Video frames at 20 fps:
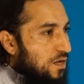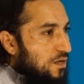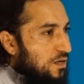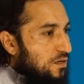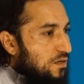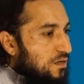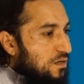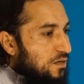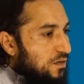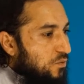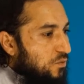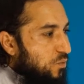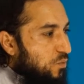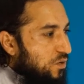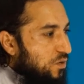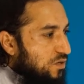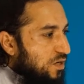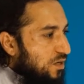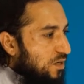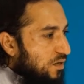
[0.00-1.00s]

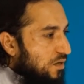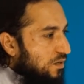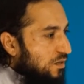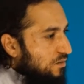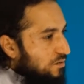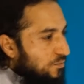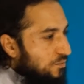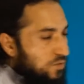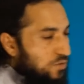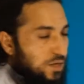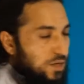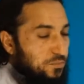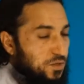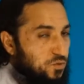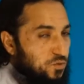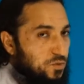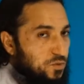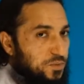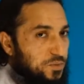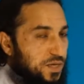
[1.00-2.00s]
Sometime
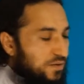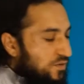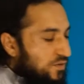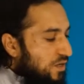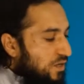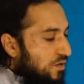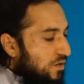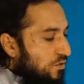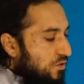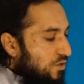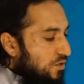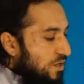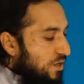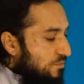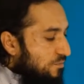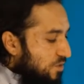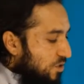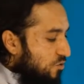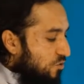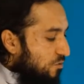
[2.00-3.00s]
it will be heavy, other
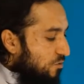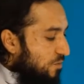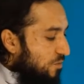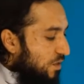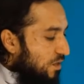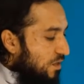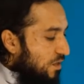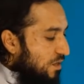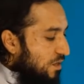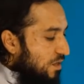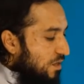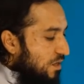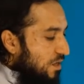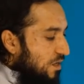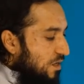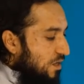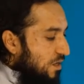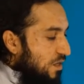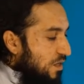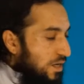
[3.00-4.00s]
times it will be
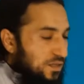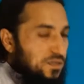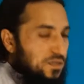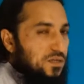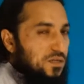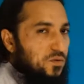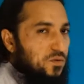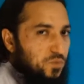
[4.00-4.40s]
light.